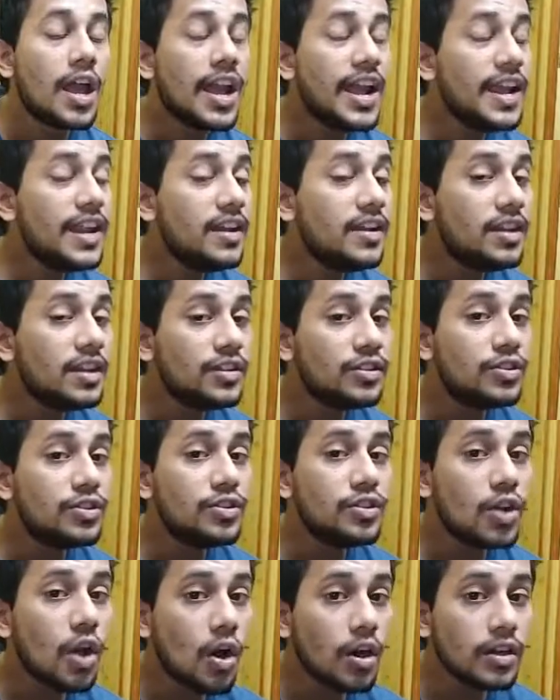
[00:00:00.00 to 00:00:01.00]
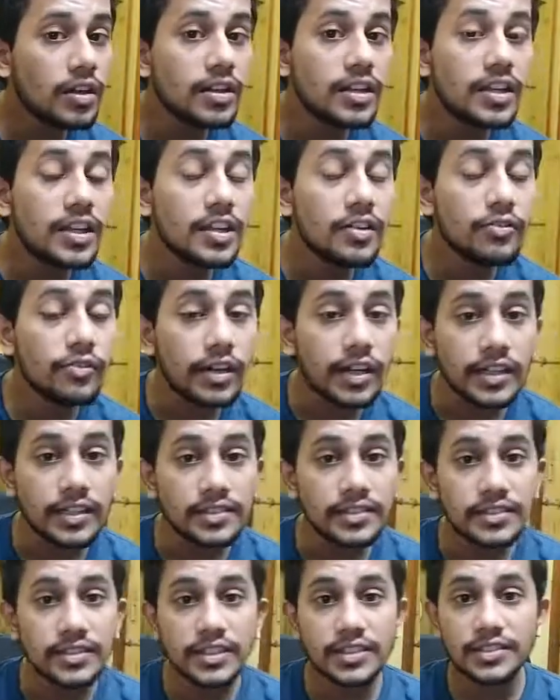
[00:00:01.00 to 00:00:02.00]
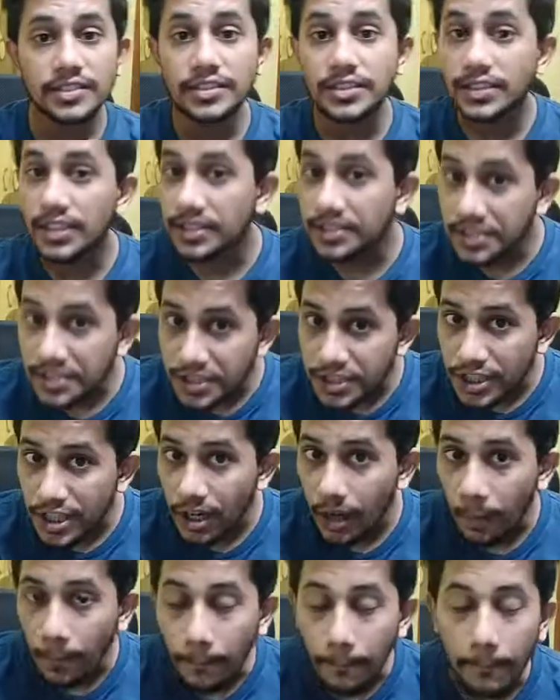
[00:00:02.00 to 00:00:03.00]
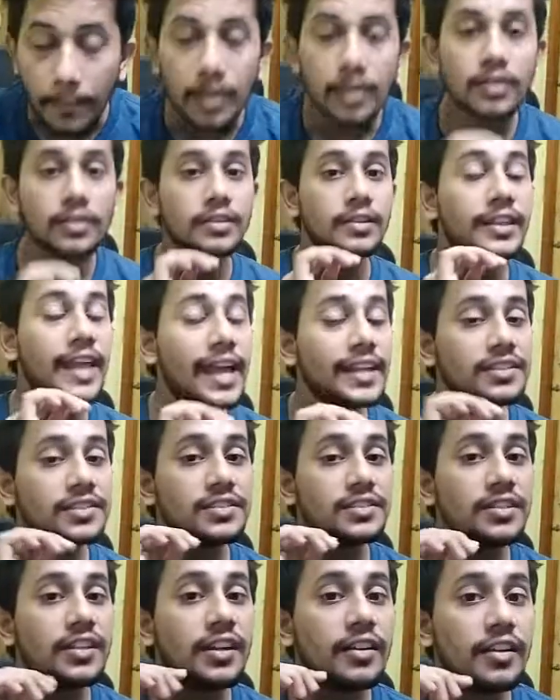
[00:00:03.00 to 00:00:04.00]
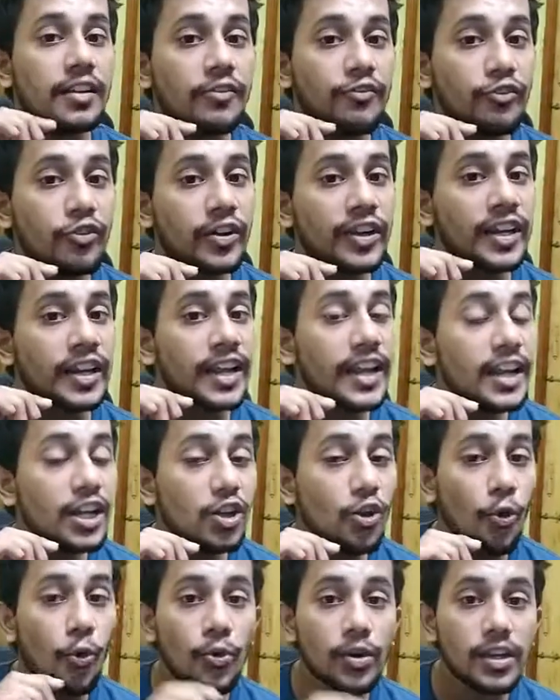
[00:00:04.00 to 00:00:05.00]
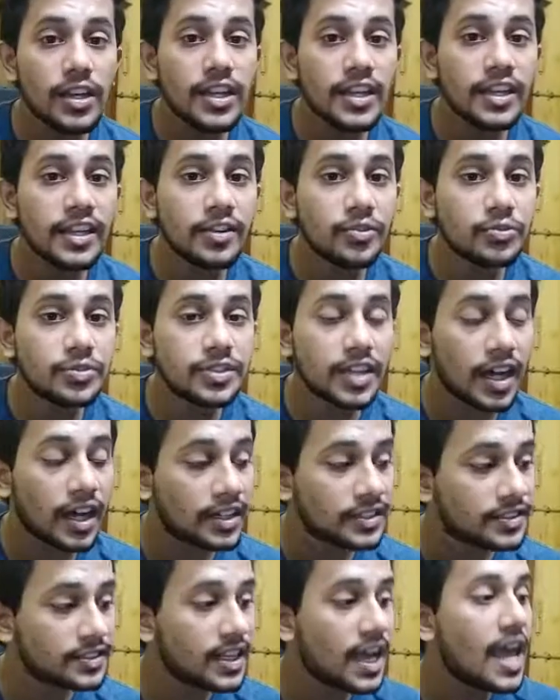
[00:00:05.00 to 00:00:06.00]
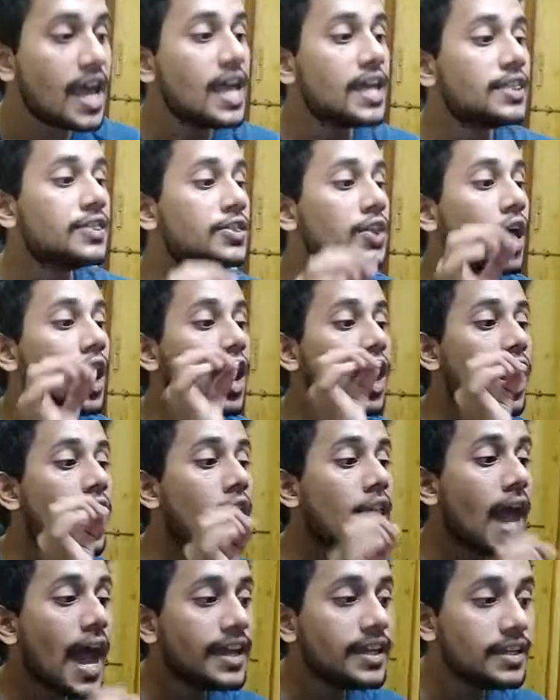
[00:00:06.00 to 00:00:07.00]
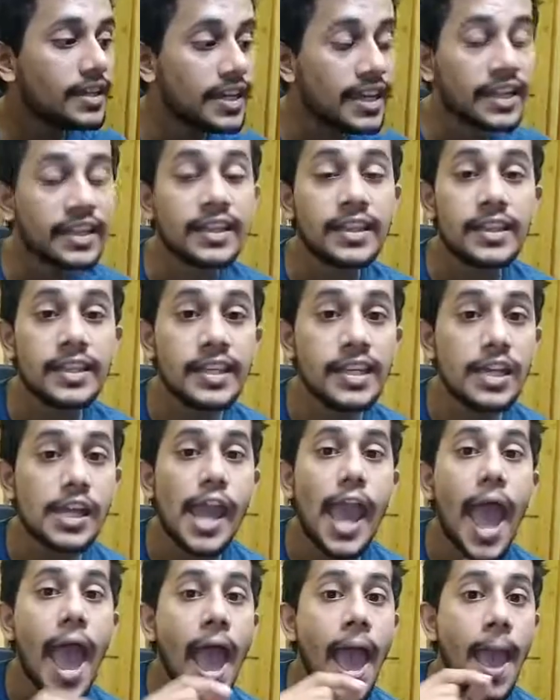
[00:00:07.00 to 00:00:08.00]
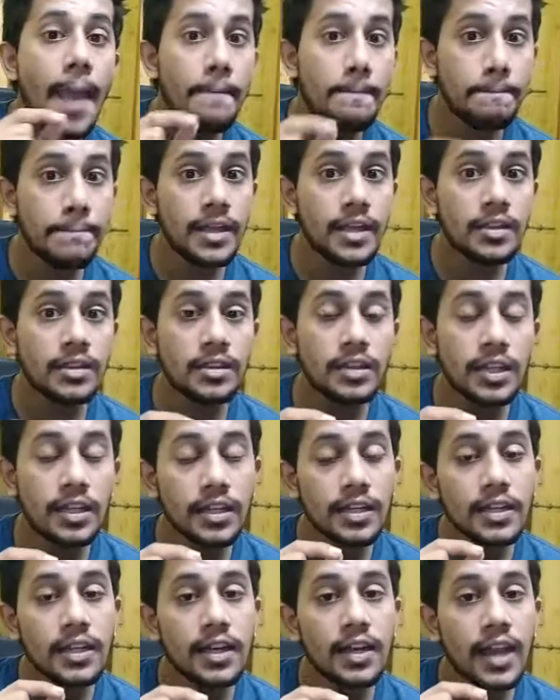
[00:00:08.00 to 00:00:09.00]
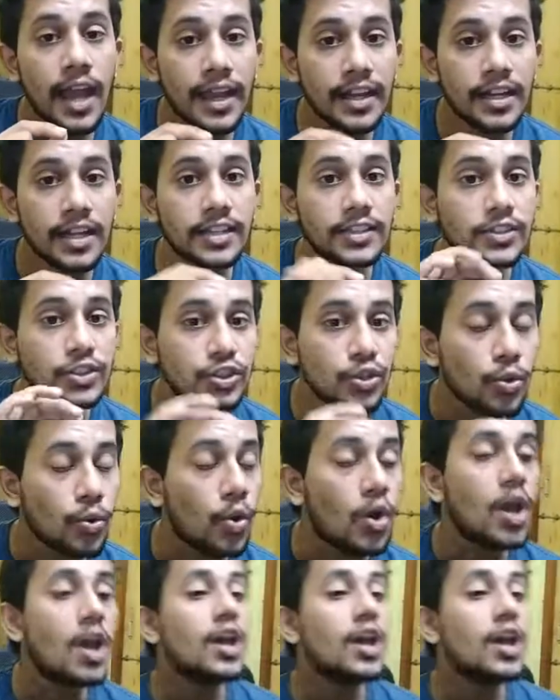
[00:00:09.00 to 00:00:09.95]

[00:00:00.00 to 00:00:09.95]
it does not give us the system. That's the difference. It only gives us the lining, the epithelial lining. So